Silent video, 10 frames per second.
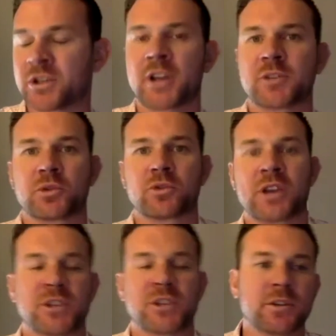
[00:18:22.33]
is
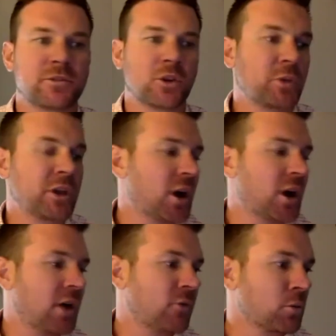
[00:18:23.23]
progressing. There'll be a
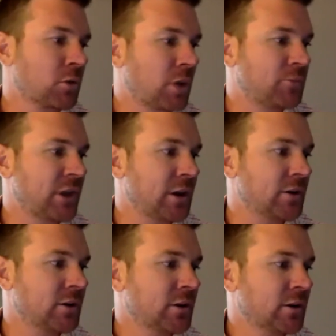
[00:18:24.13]
formal update
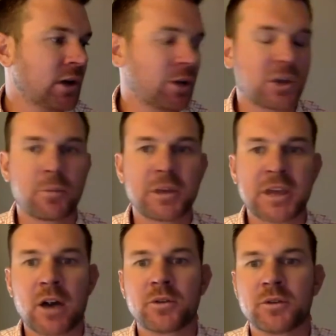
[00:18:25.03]
coming
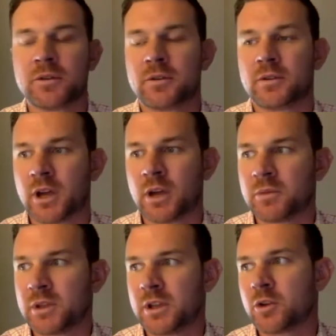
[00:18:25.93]
out
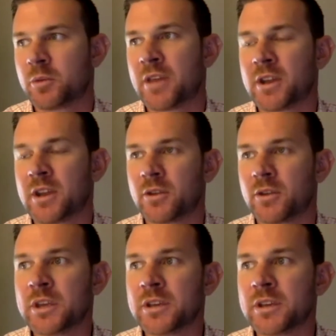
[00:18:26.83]
here by the end of the
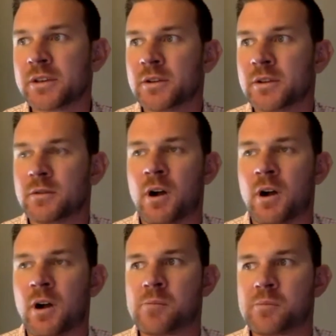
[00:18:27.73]
week.
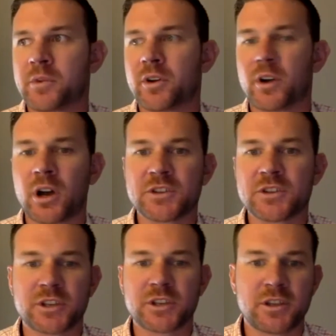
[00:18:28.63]

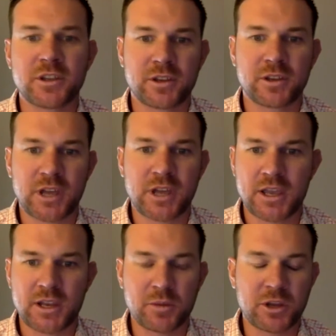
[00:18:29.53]
Obviously,
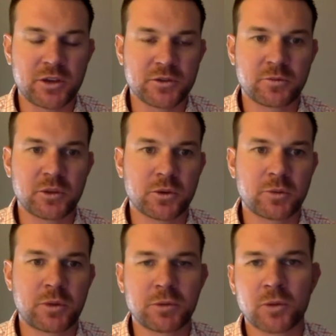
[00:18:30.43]
anybody who's familiar with the
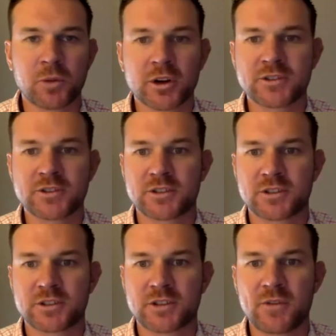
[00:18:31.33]
public markets,
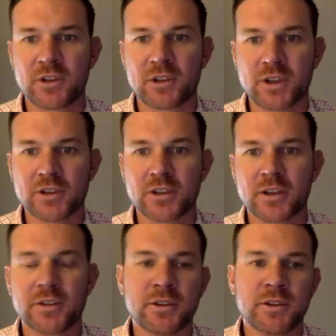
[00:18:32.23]
it's heavily
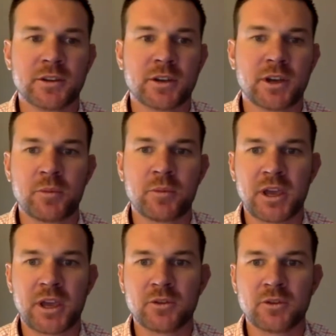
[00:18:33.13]
regulated,
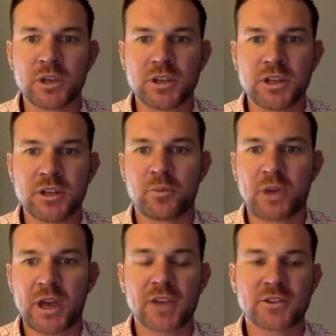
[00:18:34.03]
and we need to
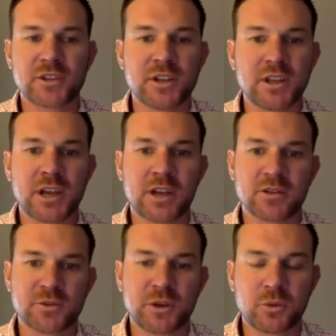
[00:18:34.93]
pass any
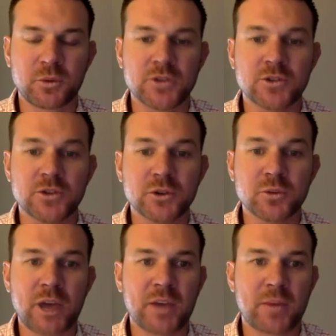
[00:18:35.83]
announcement that we do
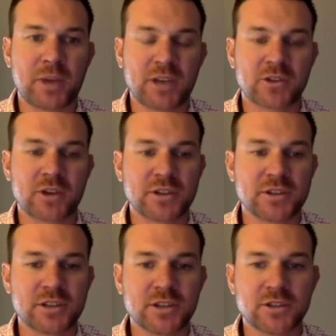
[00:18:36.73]
past our
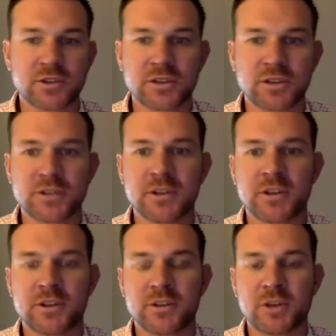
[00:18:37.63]
SEC attorneys
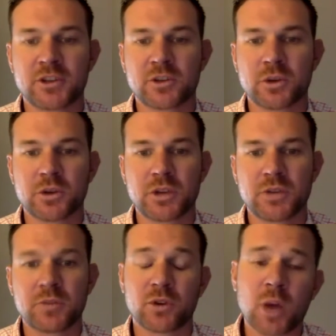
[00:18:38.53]
to make sure we are giving
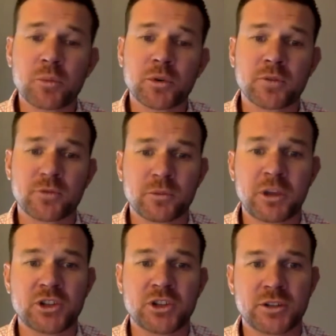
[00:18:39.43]
proper
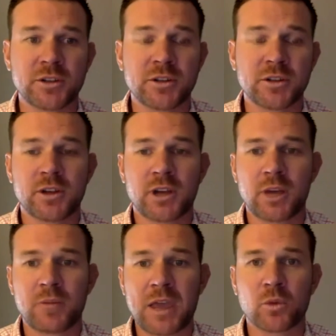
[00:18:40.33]
information
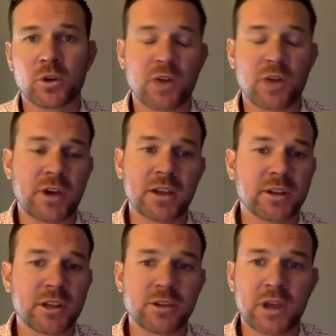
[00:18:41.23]
and we're not
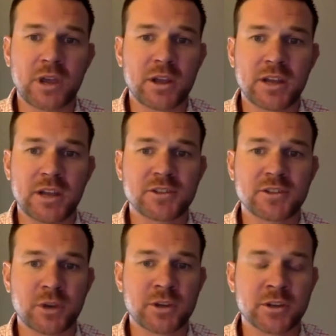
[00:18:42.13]
violating any SEC
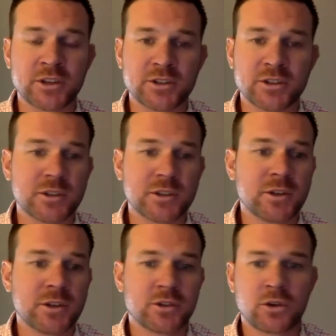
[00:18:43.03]
regulations.
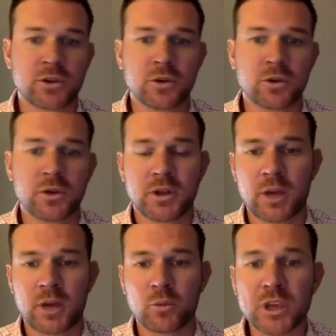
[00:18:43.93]
So
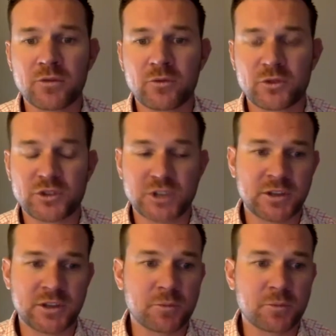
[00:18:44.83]
we have sent
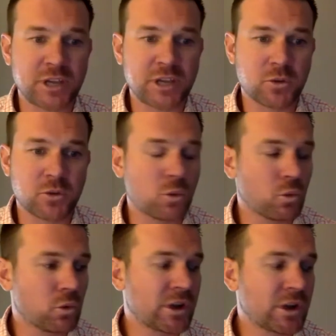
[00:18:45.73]
the update we
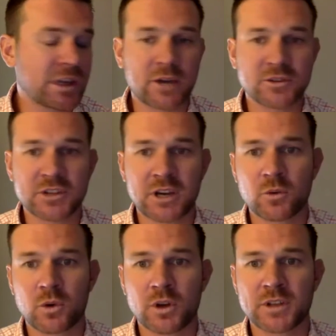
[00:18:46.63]
want to get out to
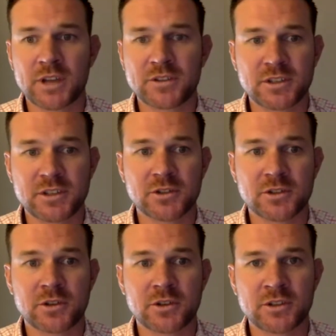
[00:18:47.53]
everyone, to SEC
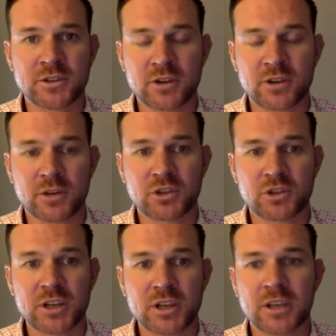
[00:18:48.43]
attorneys. They're double
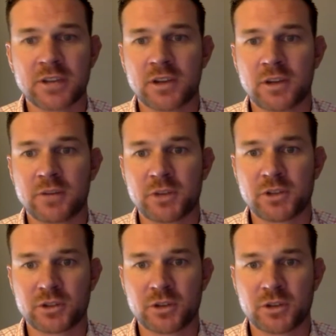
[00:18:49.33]
checking it to make
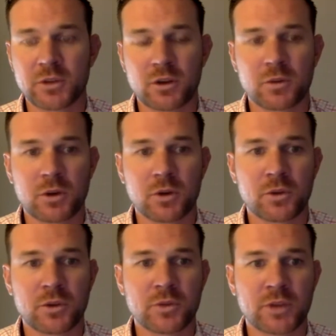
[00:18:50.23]
sure that we are
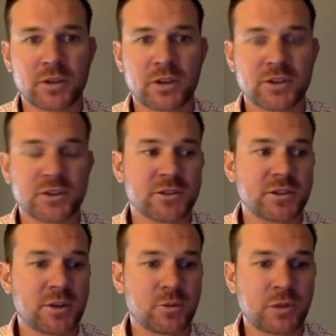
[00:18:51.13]
within regulations,
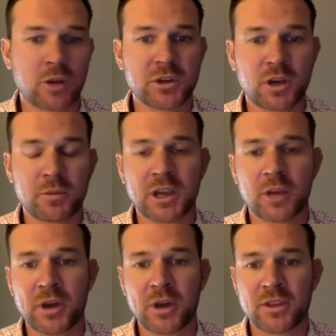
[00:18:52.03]
and that'll be coming out
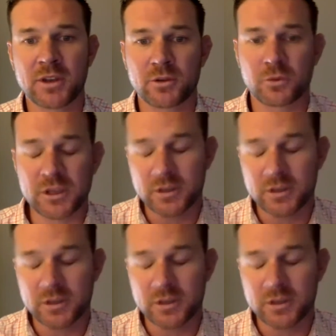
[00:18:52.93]
by the end of the week,